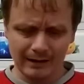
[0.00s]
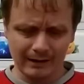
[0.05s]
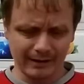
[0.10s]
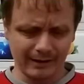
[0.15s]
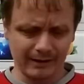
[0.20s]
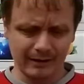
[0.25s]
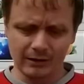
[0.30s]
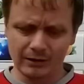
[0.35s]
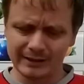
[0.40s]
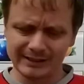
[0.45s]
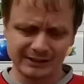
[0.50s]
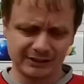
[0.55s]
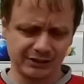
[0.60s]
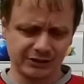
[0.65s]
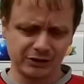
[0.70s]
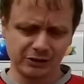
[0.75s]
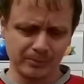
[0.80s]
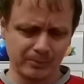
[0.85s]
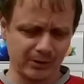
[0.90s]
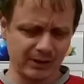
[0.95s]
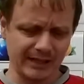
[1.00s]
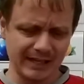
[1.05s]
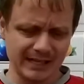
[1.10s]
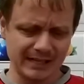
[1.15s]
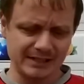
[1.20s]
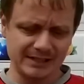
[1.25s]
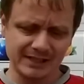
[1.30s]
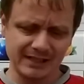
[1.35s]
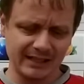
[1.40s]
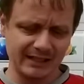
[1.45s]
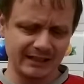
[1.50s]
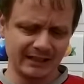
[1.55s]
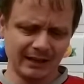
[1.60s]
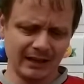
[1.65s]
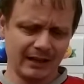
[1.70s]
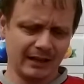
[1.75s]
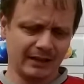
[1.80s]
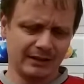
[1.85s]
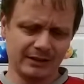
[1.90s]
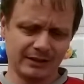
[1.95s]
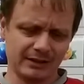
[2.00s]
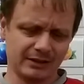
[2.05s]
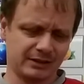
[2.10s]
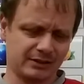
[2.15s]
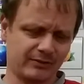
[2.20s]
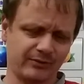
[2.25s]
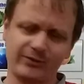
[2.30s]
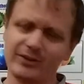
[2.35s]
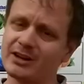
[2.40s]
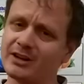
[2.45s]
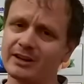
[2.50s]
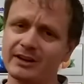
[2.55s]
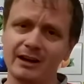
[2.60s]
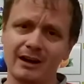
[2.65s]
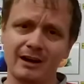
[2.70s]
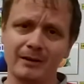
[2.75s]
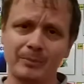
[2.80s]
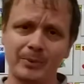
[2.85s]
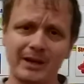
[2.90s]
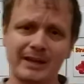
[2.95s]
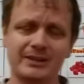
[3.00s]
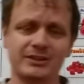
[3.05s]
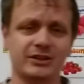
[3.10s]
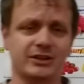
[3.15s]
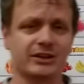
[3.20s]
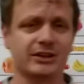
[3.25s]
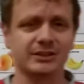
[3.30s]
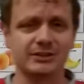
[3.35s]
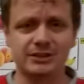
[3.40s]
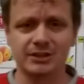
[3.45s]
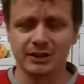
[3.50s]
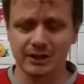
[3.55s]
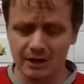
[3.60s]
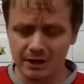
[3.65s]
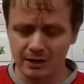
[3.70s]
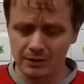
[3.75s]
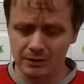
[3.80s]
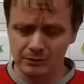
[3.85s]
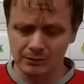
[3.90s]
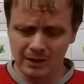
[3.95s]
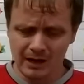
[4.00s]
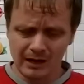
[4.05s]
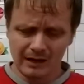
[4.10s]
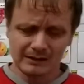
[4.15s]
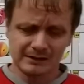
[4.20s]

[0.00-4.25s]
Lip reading: You know, it's super easy. You just fill it up and you're good to go.